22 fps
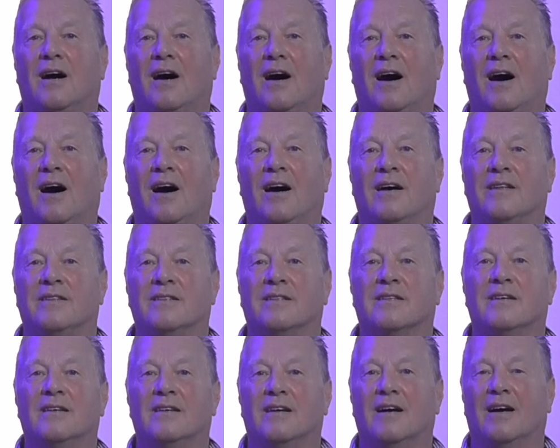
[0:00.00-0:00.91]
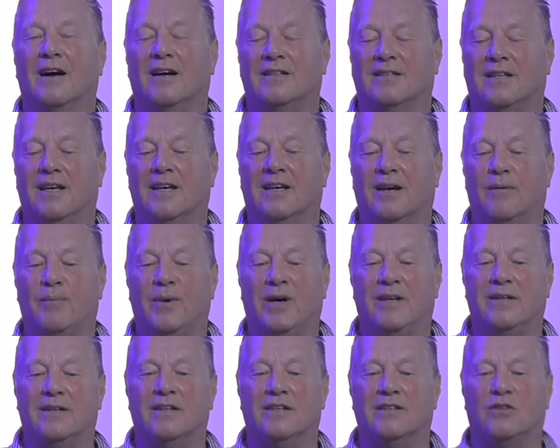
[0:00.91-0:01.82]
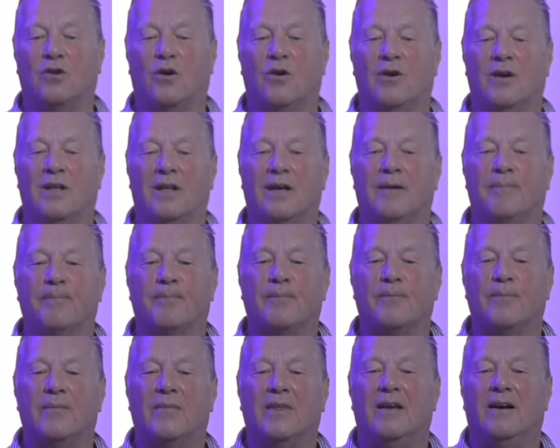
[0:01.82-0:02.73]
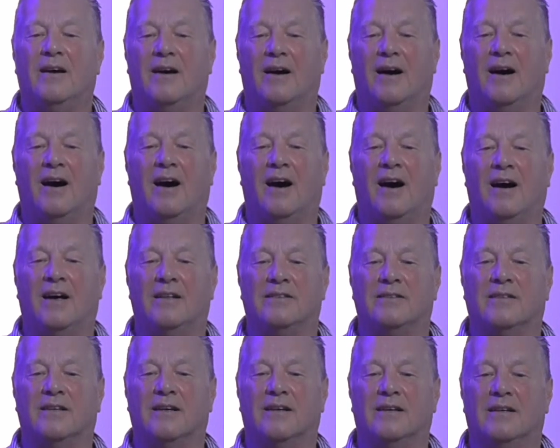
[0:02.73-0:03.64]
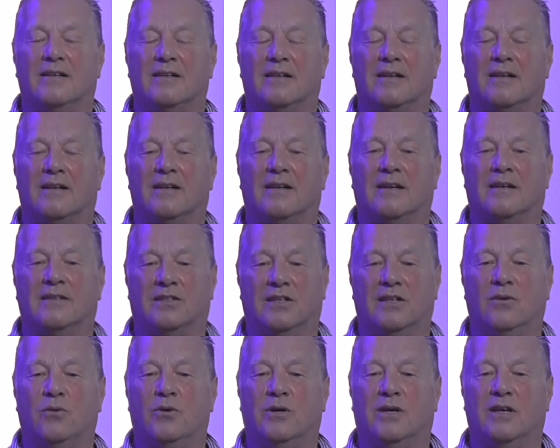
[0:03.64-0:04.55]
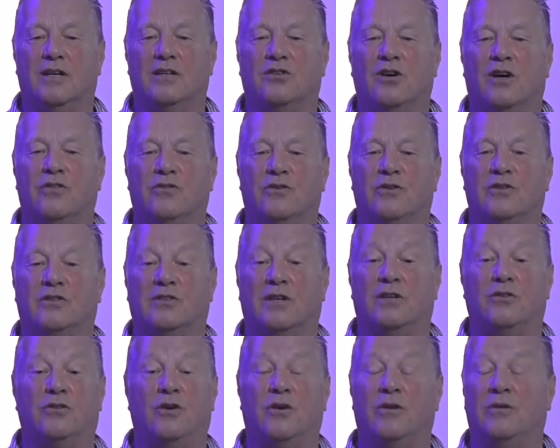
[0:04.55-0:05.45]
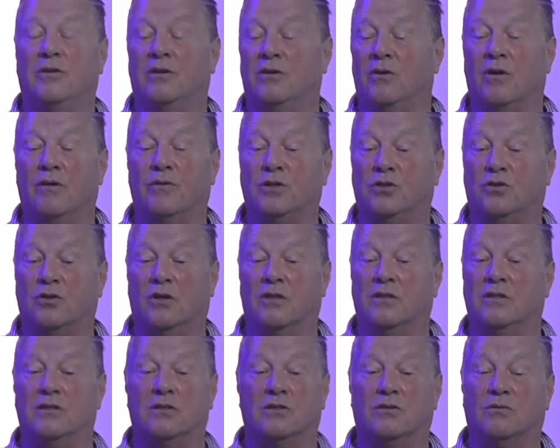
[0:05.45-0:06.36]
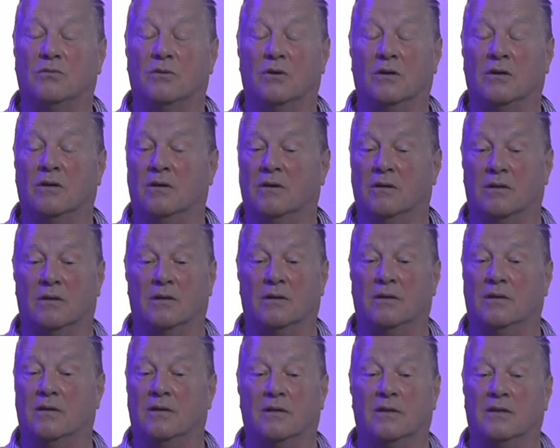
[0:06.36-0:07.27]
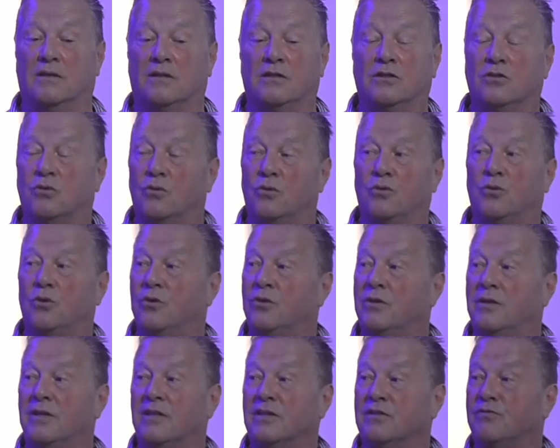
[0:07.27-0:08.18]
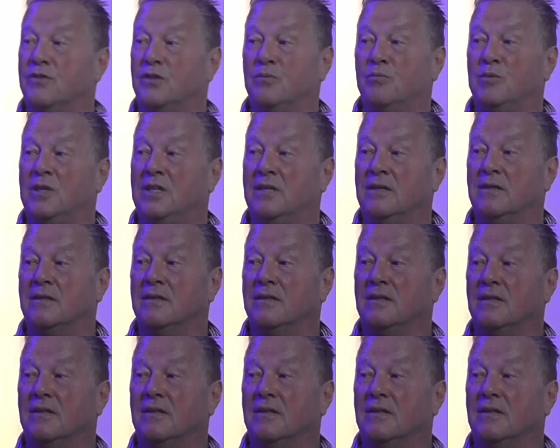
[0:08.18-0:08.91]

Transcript: and I take him into the toilet, and I say, okay, turn around, sit down, and all of a sudden he's not doing this for me.